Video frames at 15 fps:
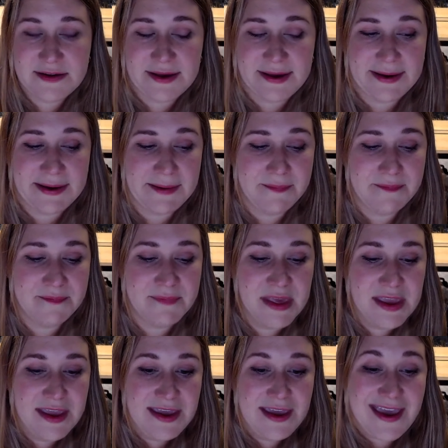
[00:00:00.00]

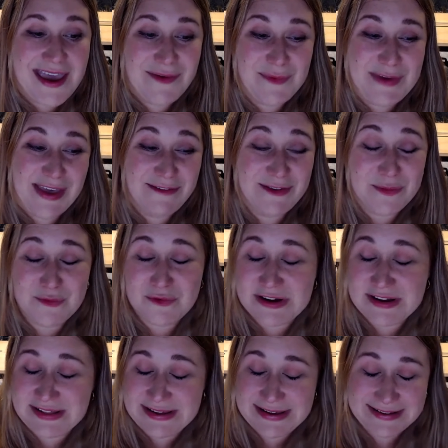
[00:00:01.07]
And we have some
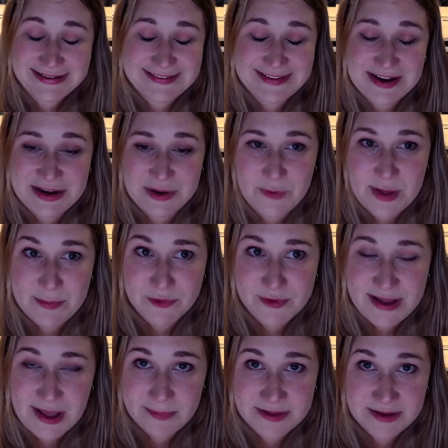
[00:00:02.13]
really exciting
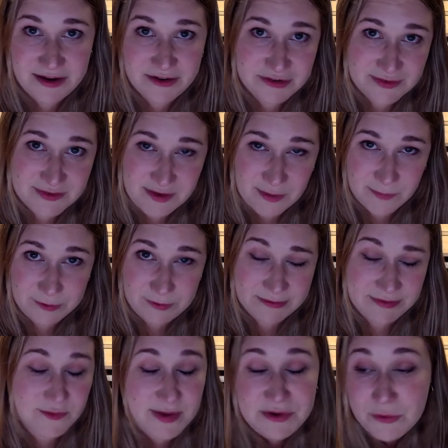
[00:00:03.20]
Web3 applications coming
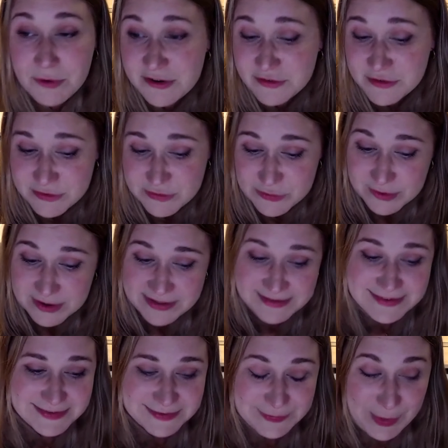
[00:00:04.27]
around. So my origin story, this
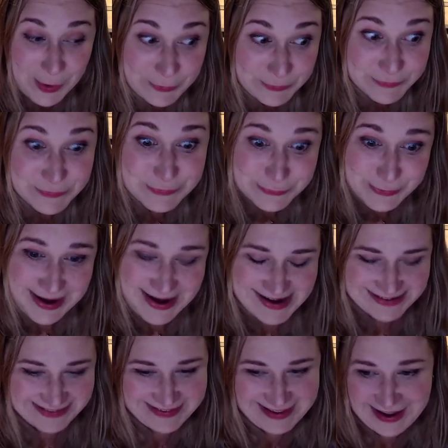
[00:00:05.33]
is a long story, and
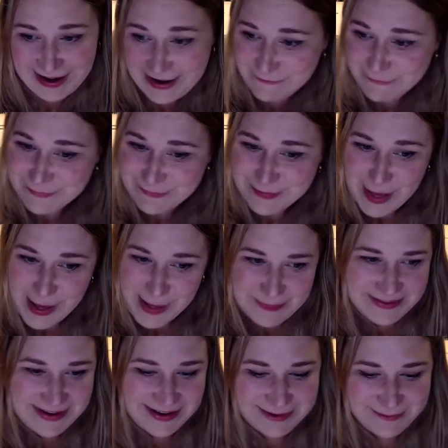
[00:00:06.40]
it's kind of
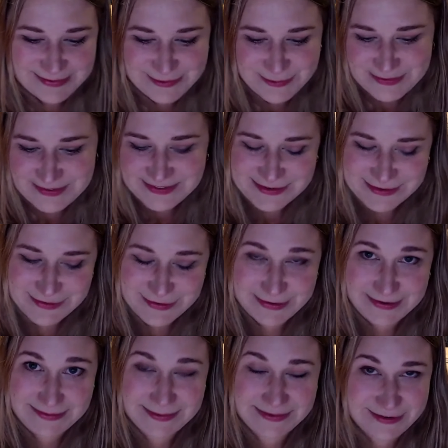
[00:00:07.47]
complicated with twists and
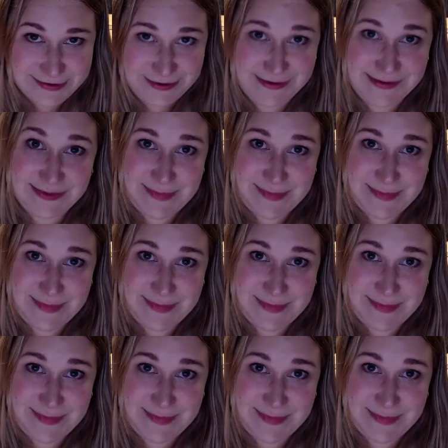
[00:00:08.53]
turns.